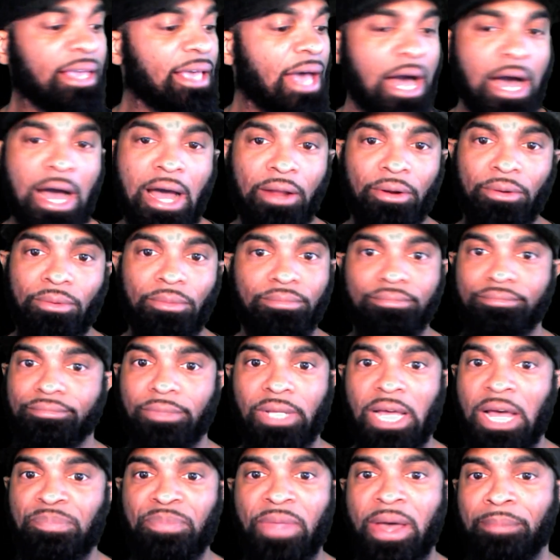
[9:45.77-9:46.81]
I don't,
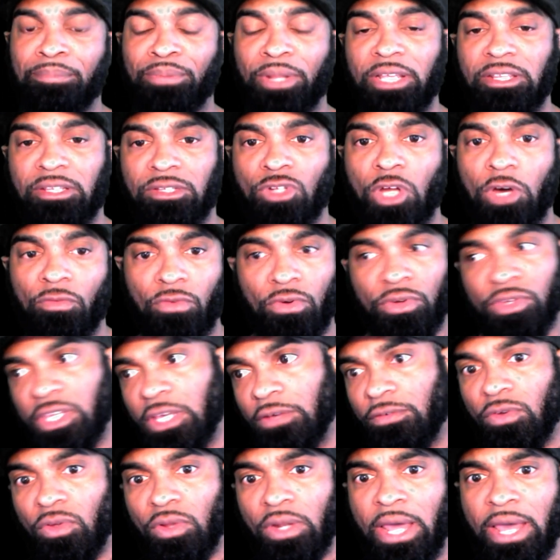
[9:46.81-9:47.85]
I'm not blessed enough on
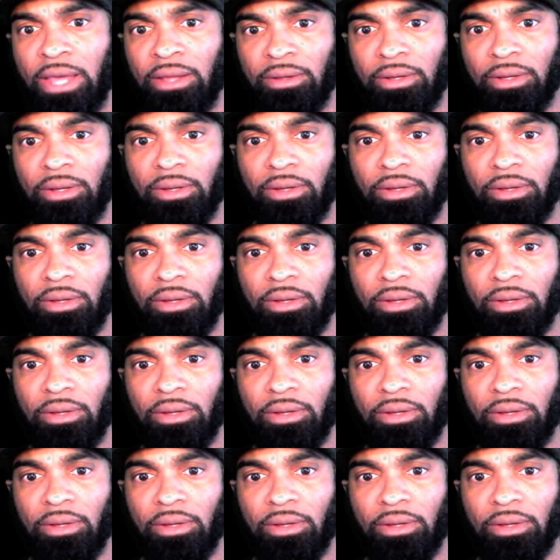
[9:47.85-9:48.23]
giving you that.